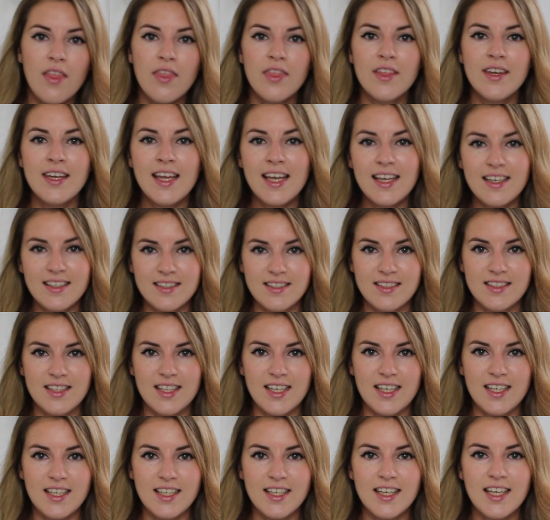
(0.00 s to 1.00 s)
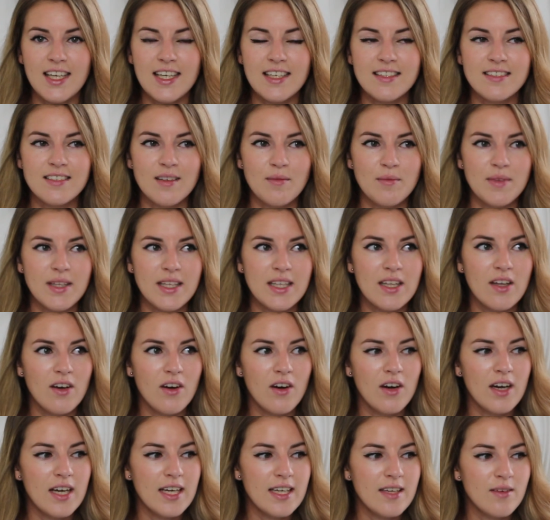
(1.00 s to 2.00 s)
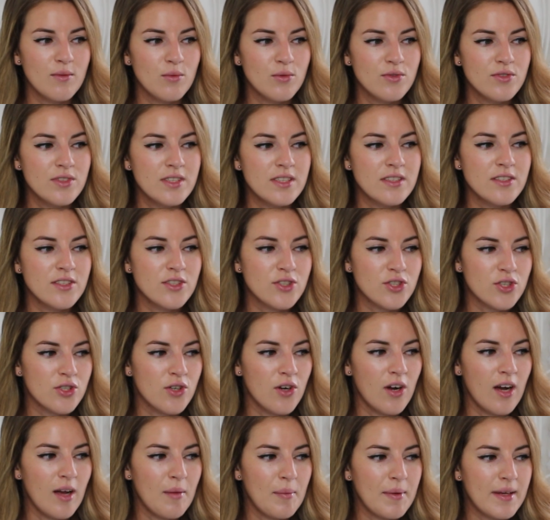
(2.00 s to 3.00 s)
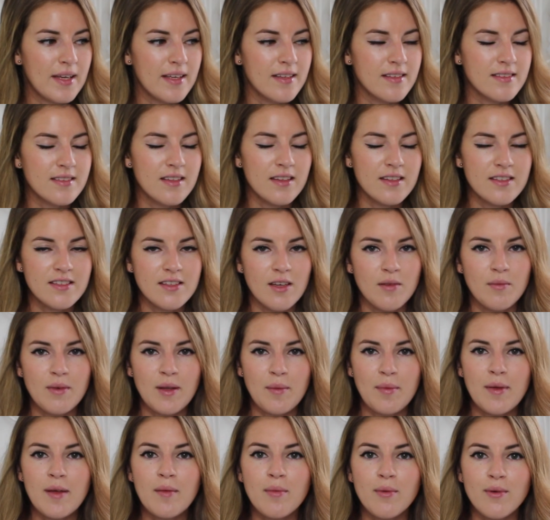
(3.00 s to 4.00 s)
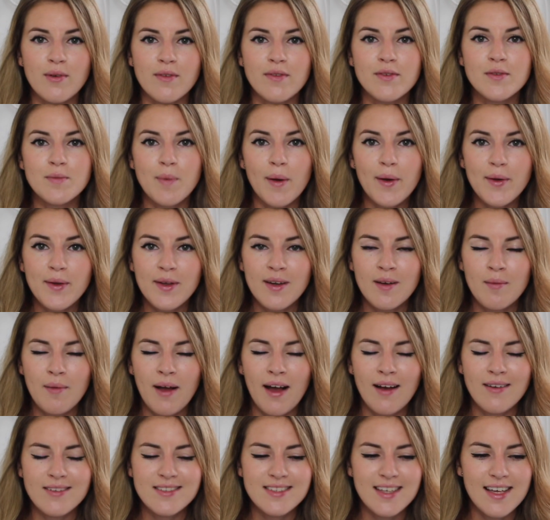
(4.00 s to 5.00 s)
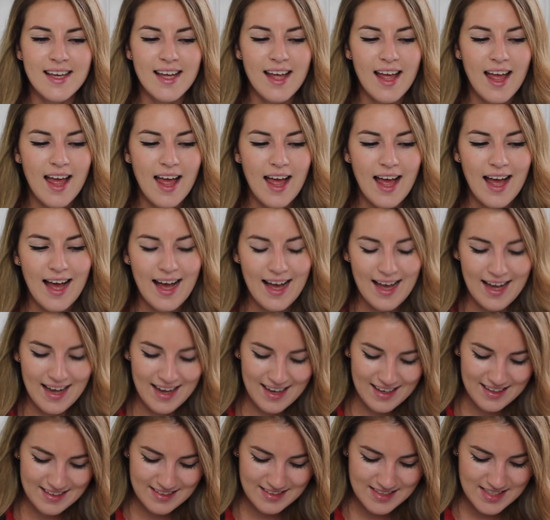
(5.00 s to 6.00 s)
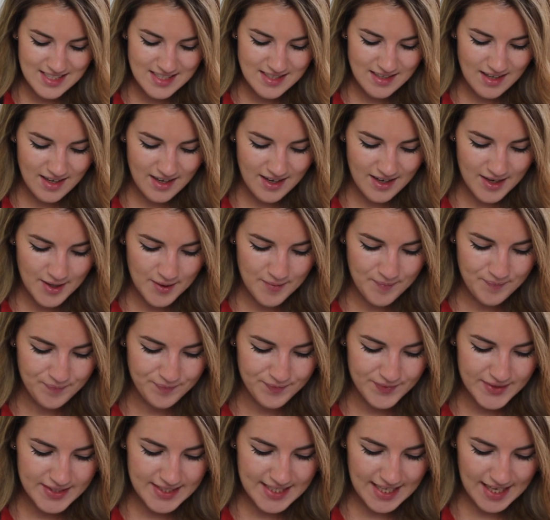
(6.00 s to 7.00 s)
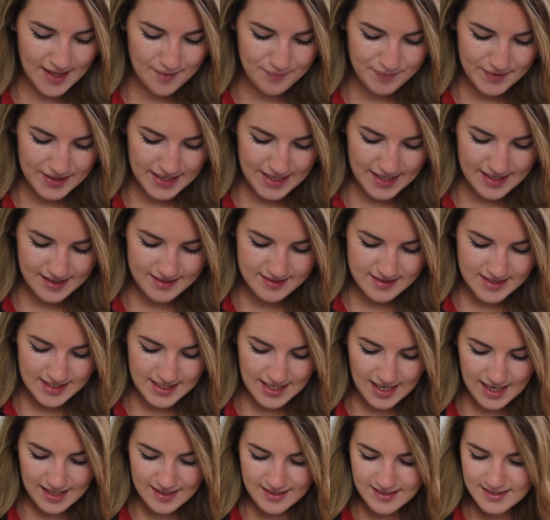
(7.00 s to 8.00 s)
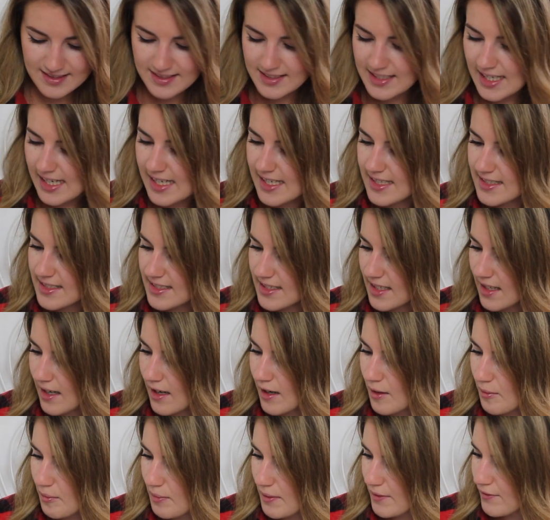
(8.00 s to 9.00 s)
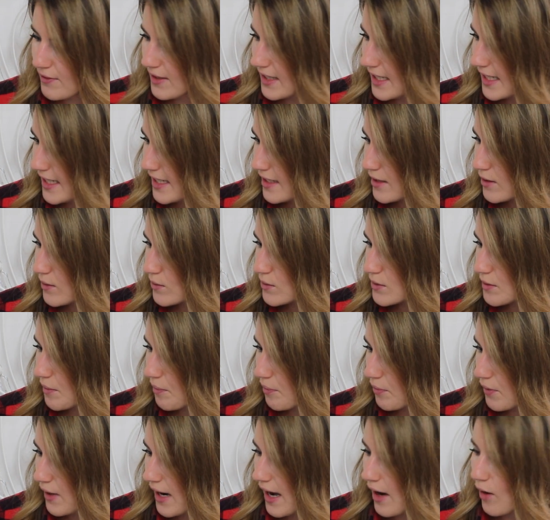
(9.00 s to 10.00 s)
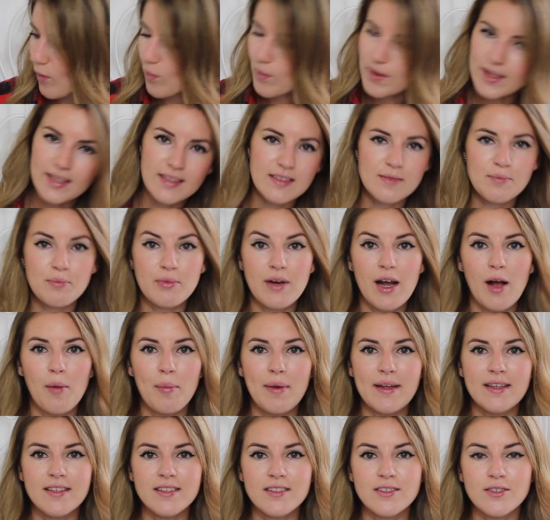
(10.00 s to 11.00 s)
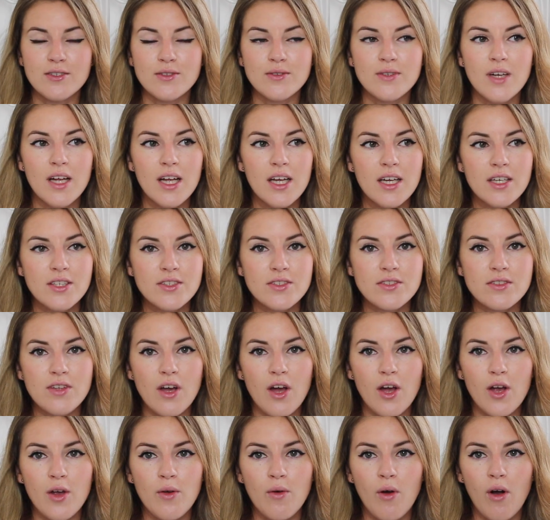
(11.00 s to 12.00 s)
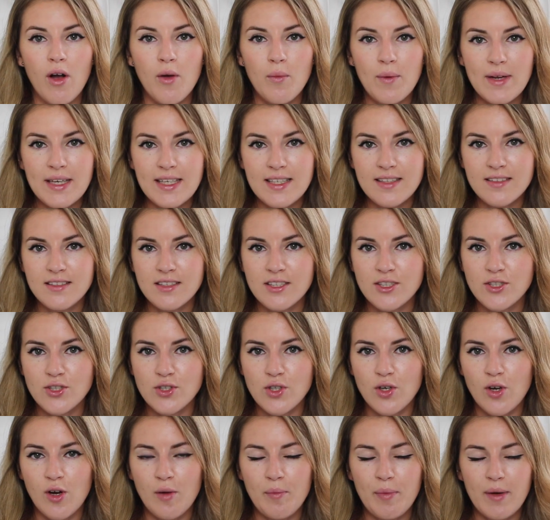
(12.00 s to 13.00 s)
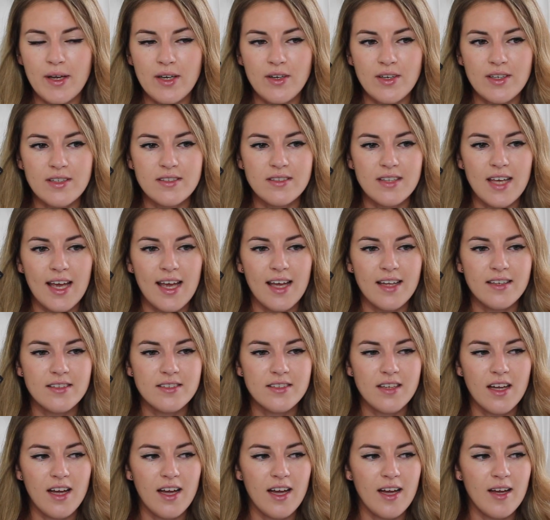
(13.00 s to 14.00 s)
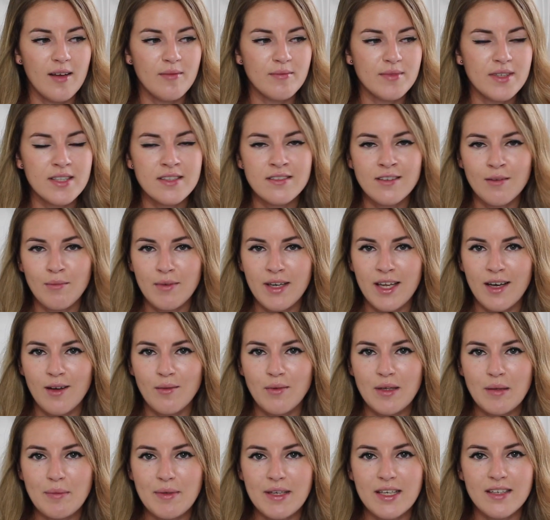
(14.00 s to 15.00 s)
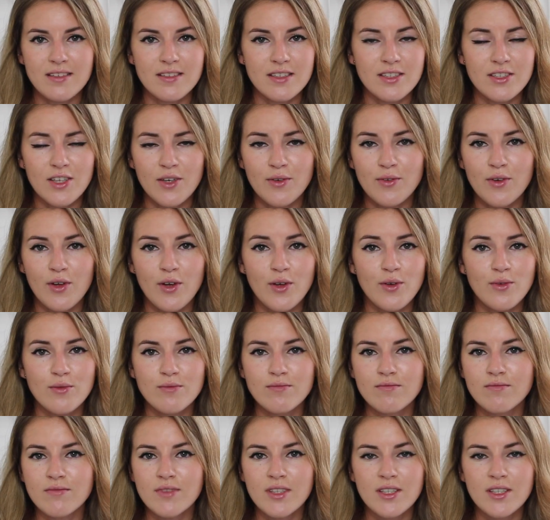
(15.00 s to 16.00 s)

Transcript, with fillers: The next thing is something that I wanted to try because so many people have spoken about it and um, yeah, it is the Anastasia Beverly Hills Brow Wiz Brow Pencil. So I went into the shop and I said, um, could someone help me because I don't know